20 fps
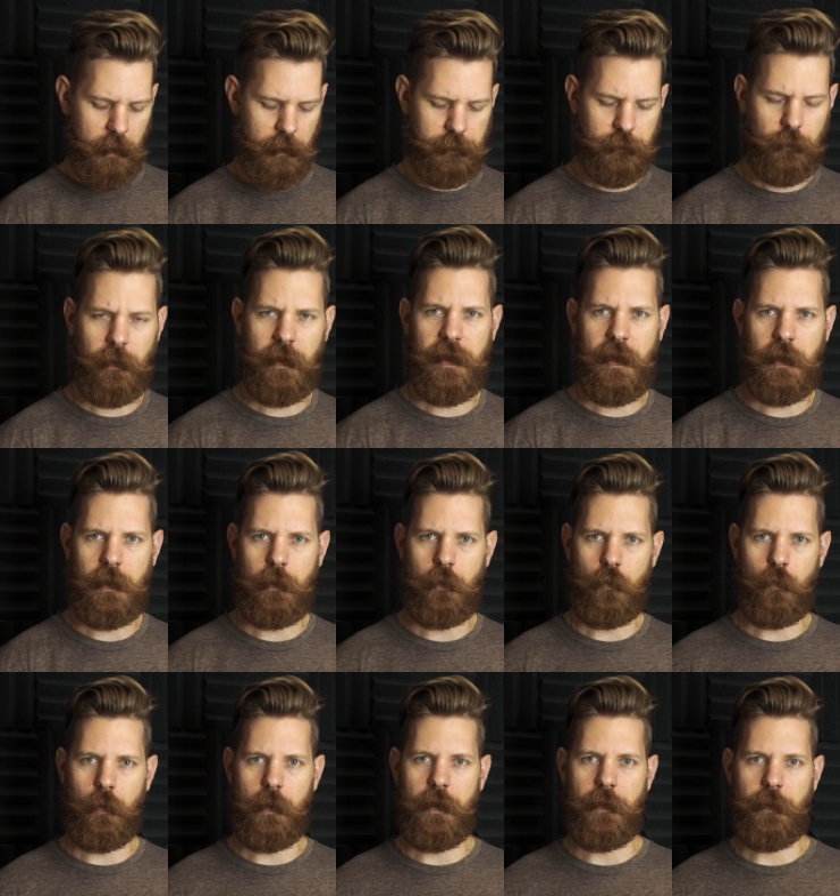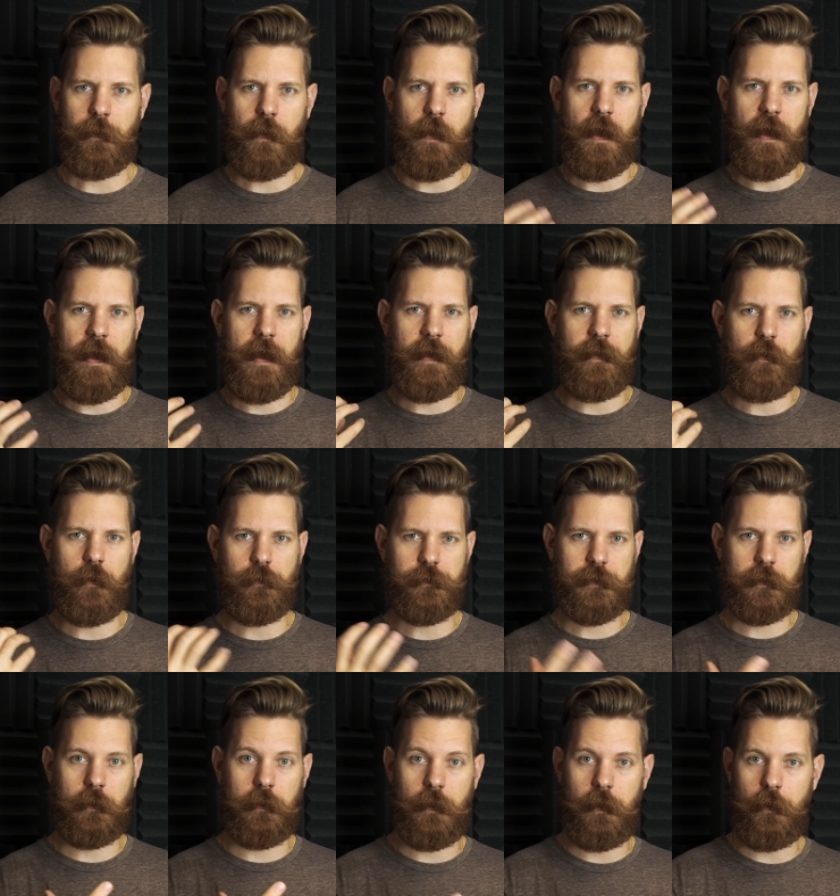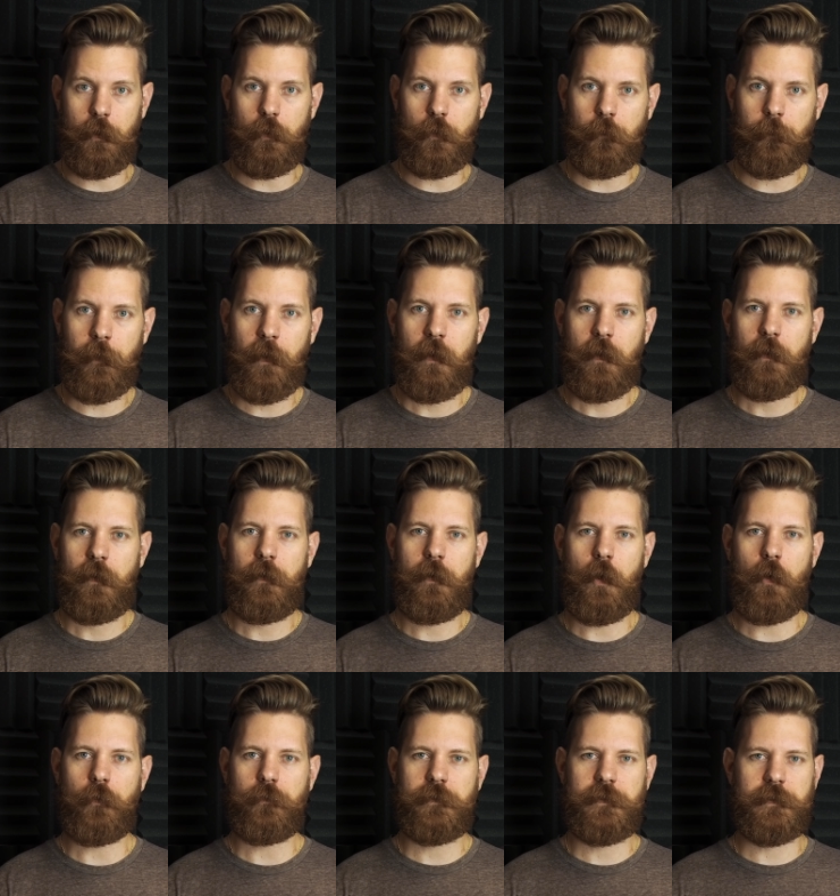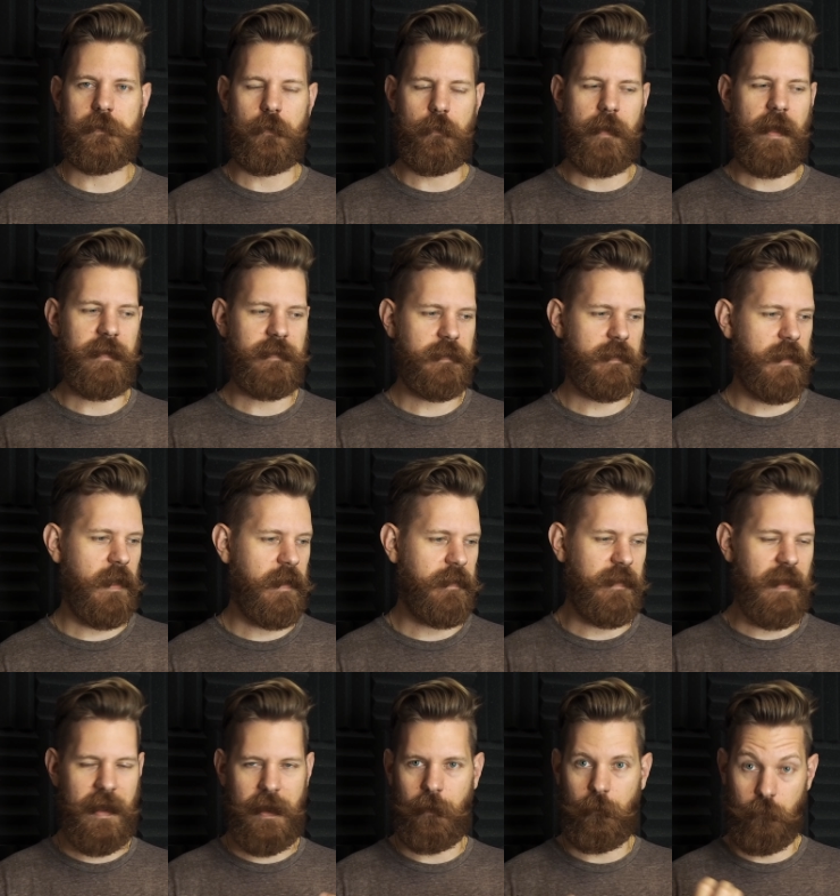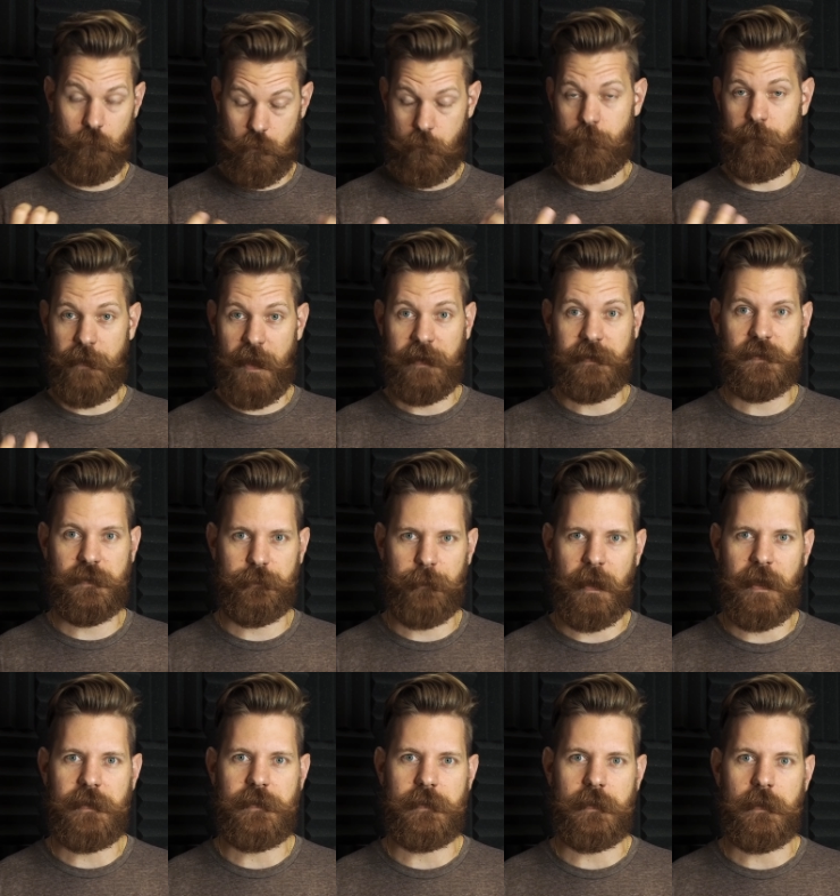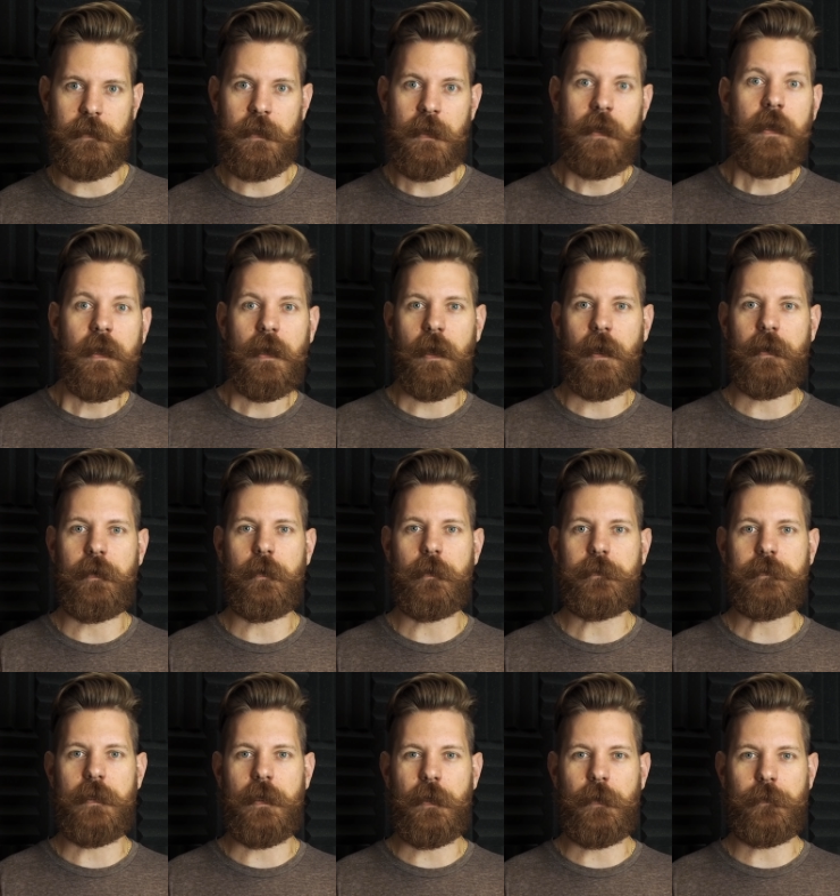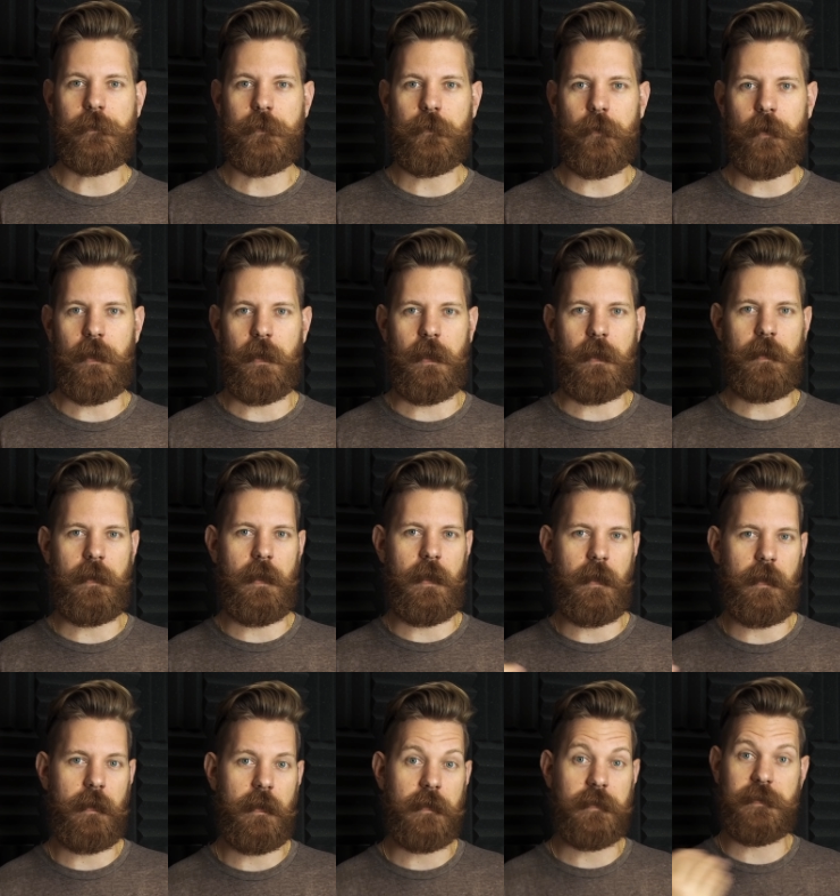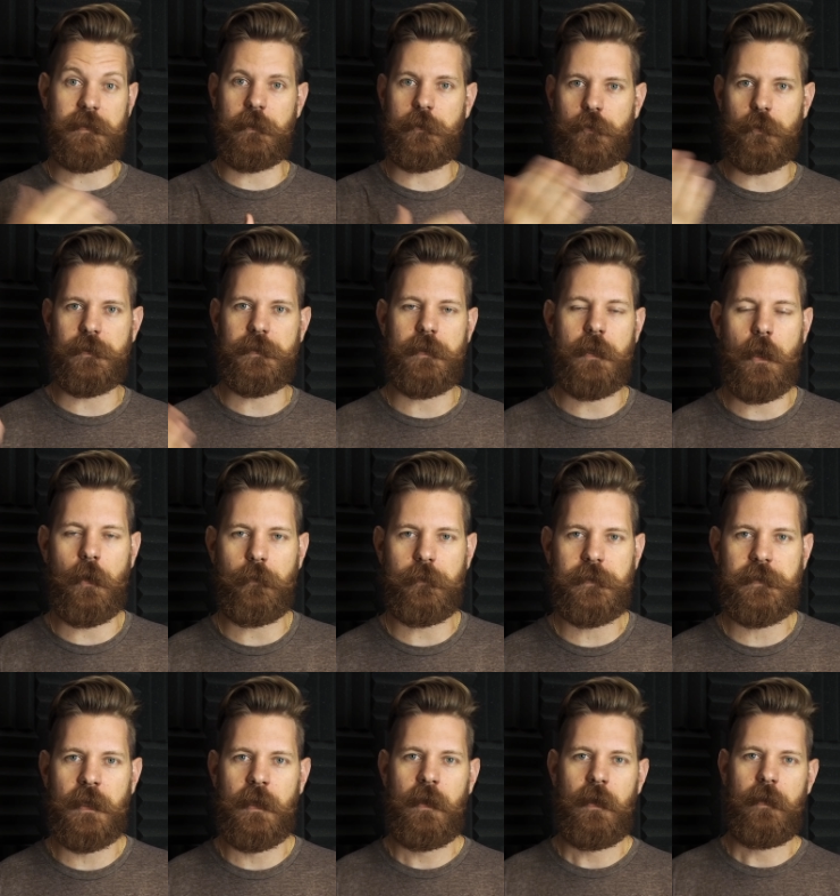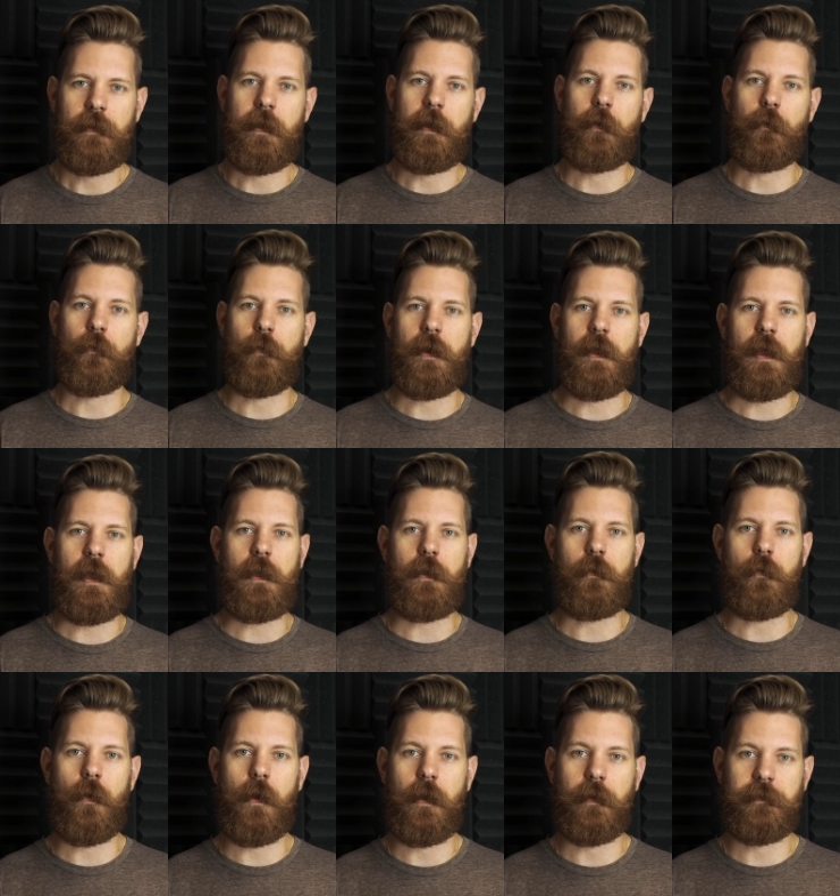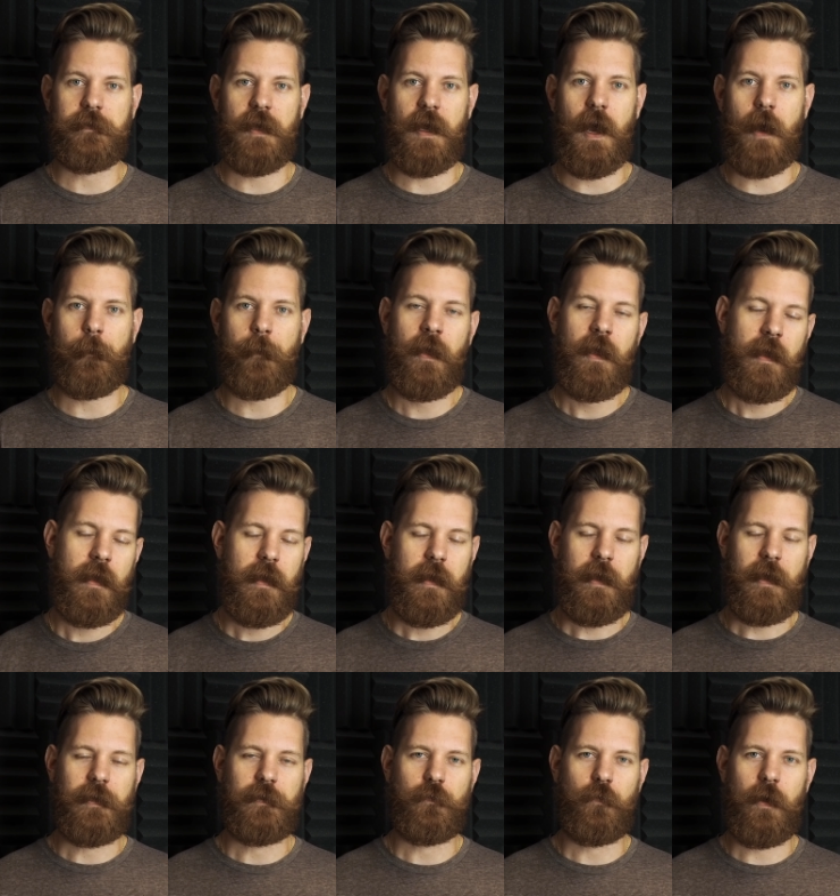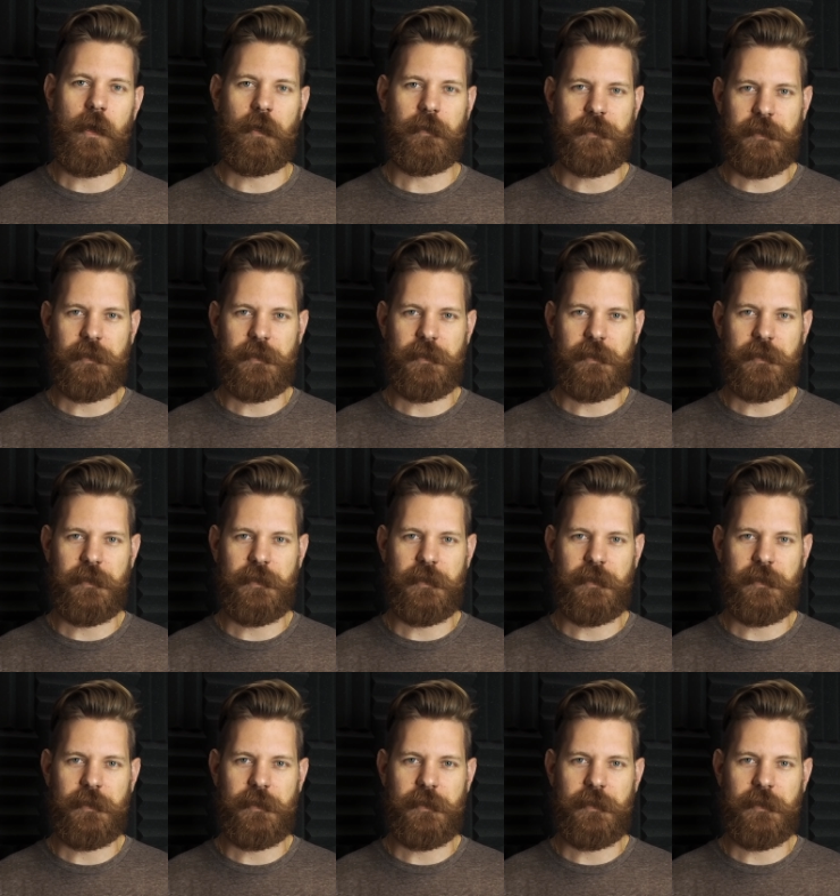is going to hit you with uh, those clove notes, so that's got that that spicy undertone to it, and then the citrus notes that are going to hit you on top as well.